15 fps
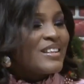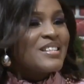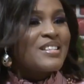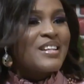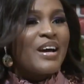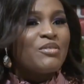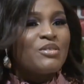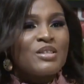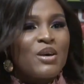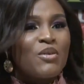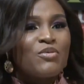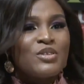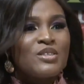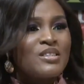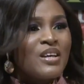this life
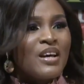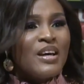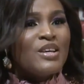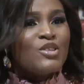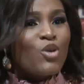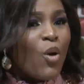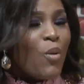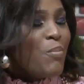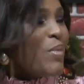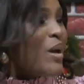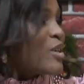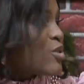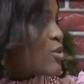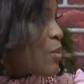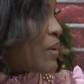self is, is all
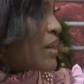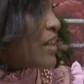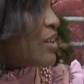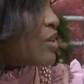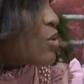messed up, and then